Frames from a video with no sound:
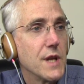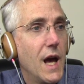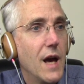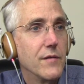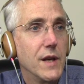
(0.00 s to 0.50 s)

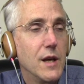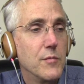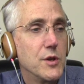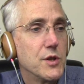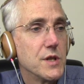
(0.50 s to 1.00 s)
that have
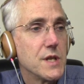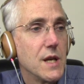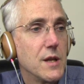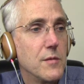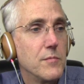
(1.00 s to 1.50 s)
images
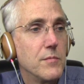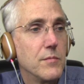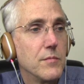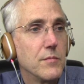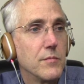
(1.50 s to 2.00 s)
in them.
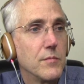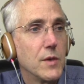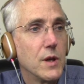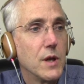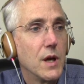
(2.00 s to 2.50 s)

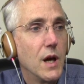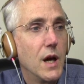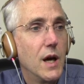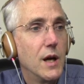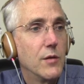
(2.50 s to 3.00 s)

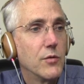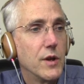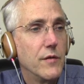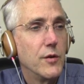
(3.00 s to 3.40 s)
It will give